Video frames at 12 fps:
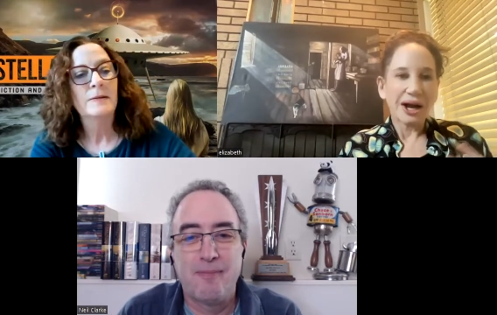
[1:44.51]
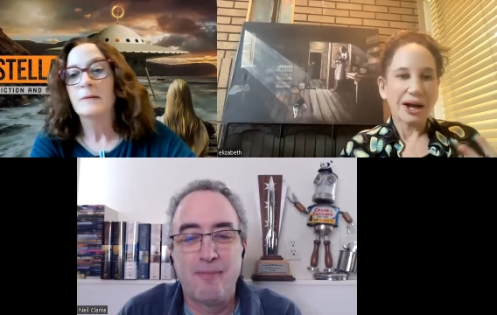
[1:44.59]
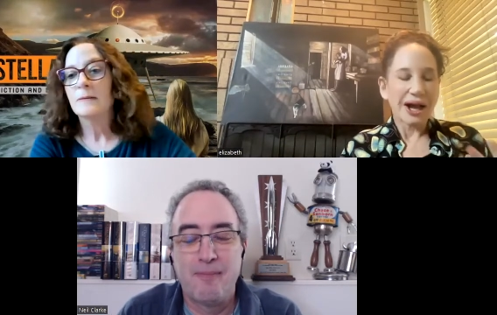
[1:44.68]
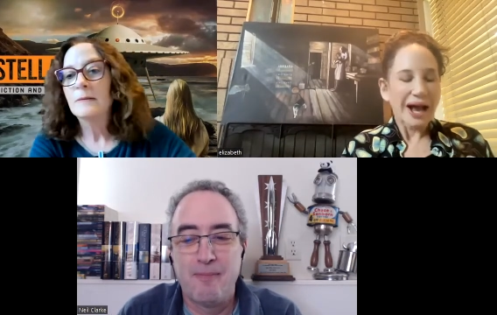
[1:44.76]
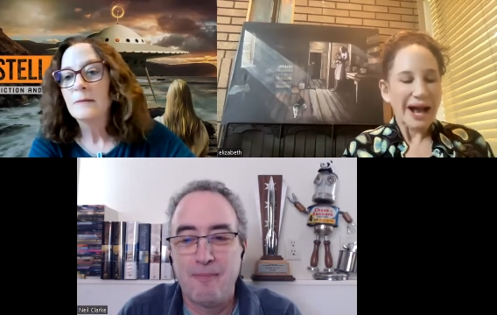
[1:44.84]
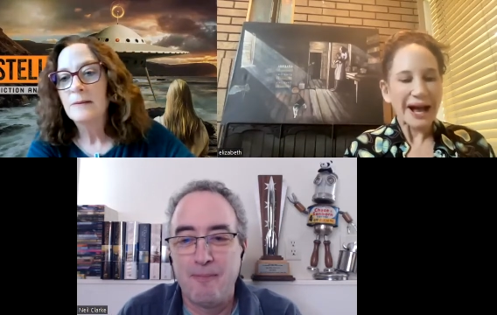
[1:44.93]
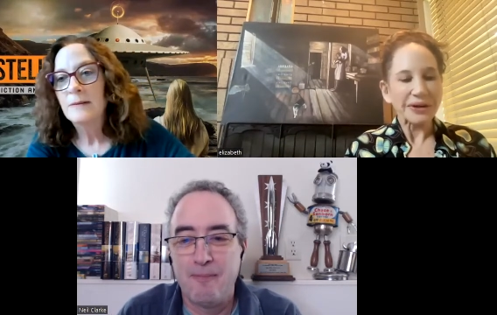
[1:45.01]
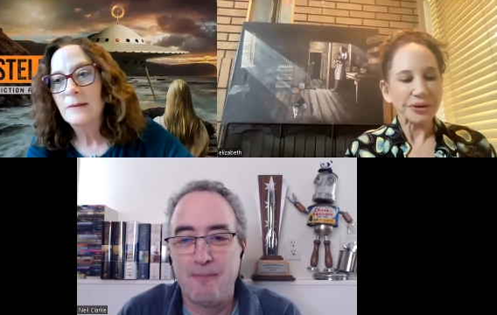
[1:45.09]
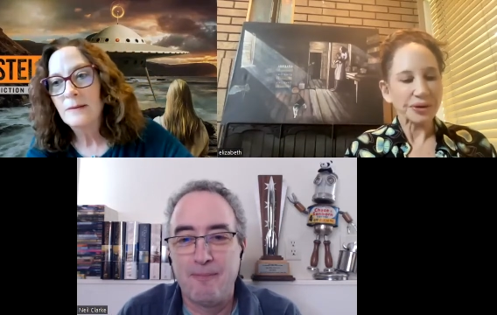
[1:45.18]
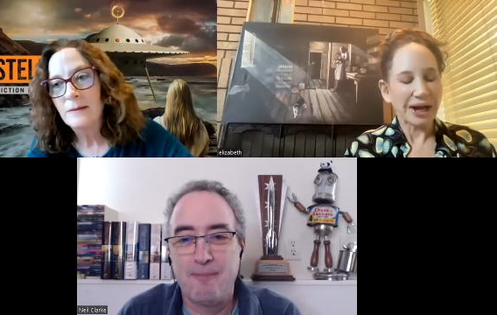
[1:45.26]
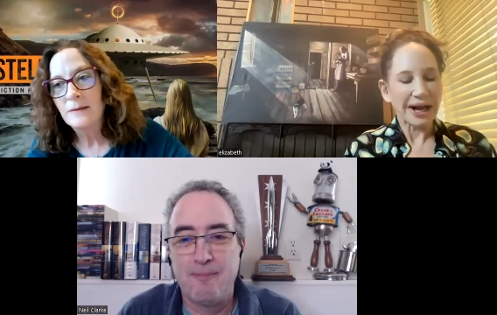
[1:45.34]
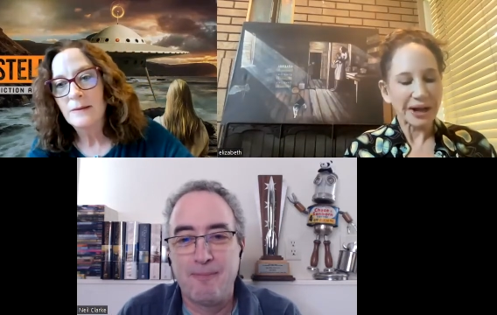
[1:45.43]
Speaker 1: how
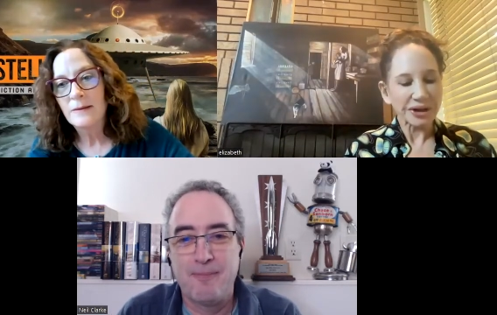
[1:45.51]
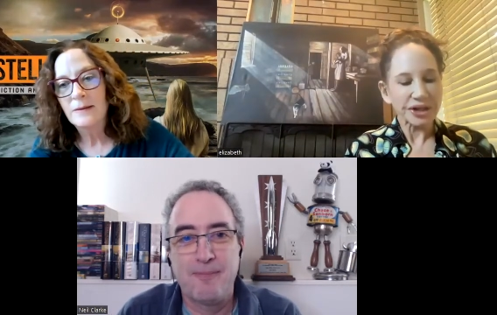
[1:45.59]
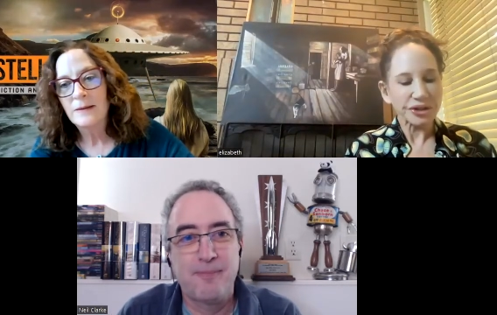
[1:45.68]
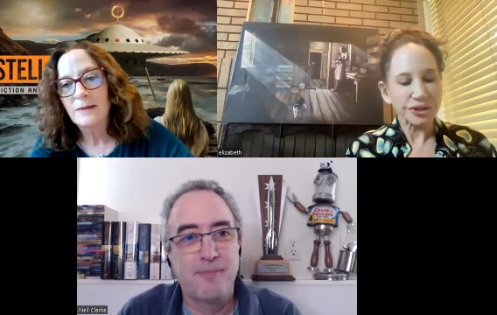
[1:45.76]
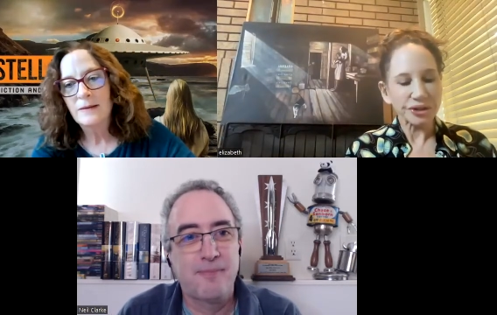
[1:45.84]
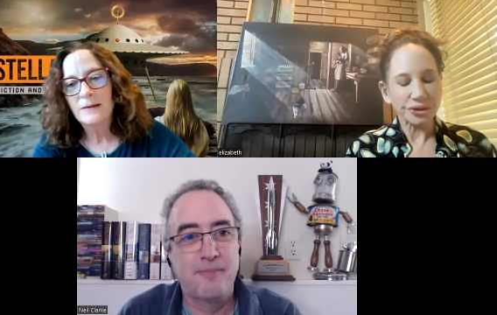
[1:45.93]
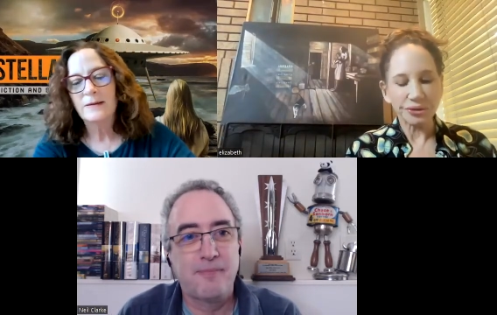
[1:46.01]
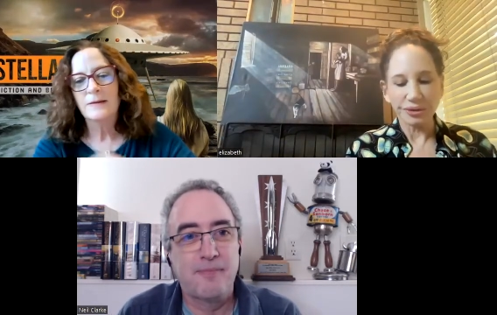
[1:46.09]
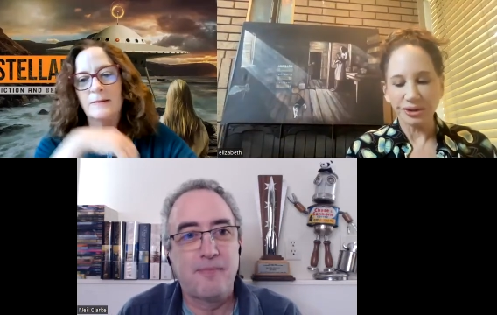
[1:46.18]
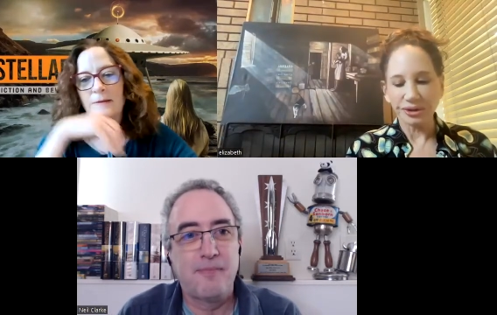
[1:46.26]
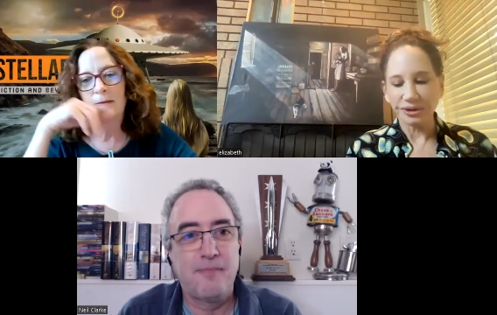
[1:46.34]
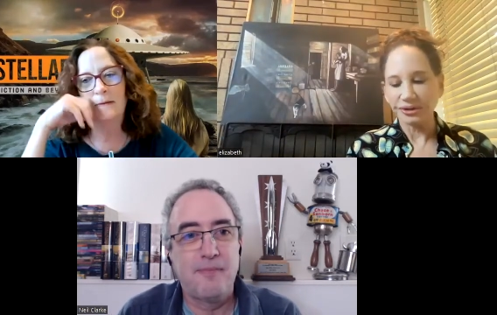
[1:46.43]
how do you
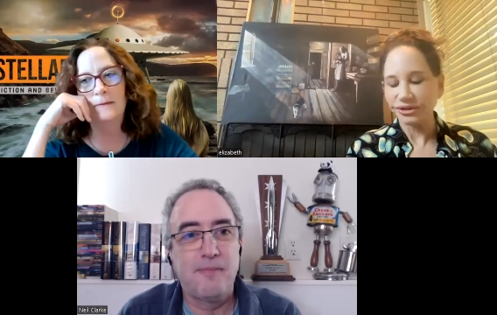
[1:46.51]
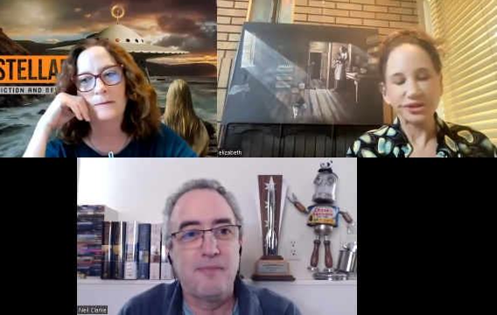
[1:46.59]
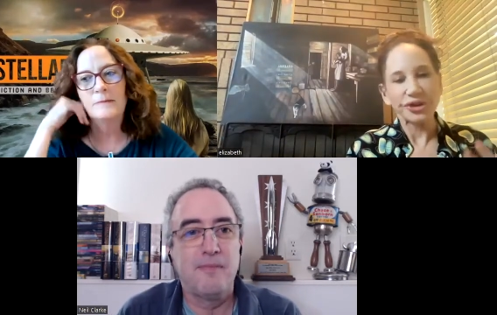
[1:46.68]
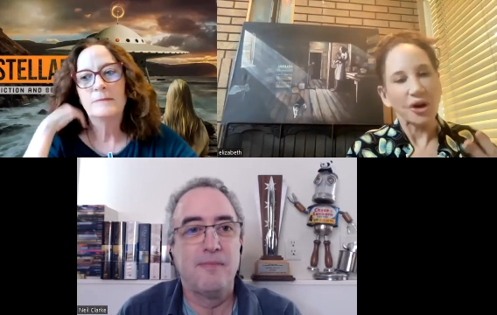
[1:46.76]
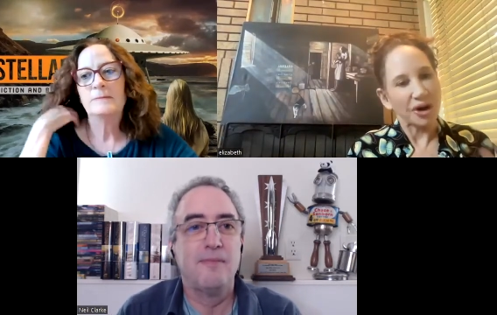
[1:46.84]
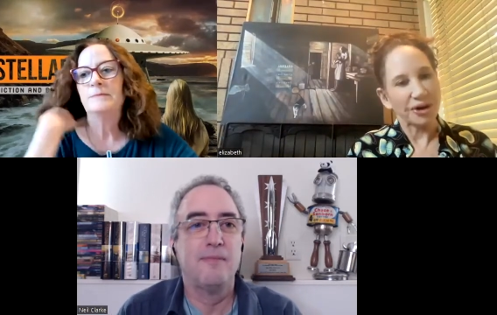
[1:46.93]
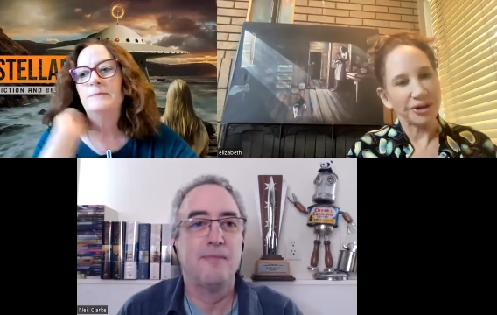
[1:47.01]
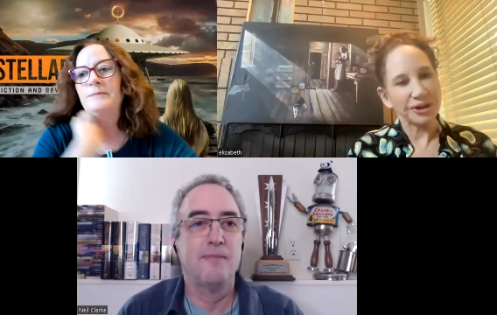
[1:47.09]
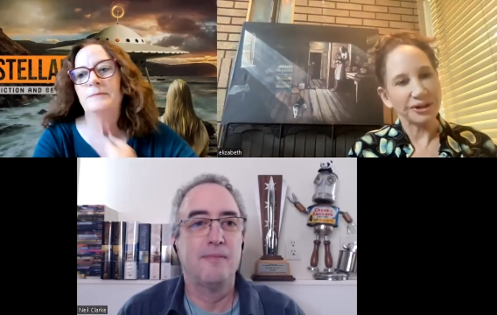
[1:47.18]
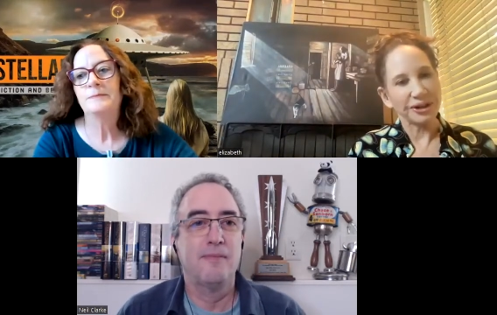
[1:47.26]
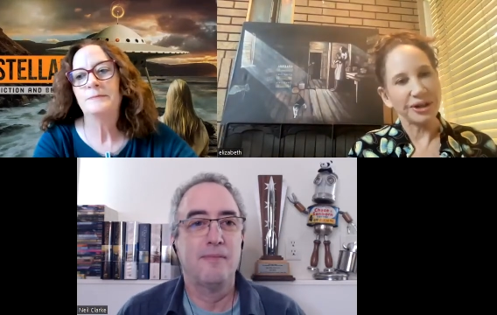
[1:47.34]
start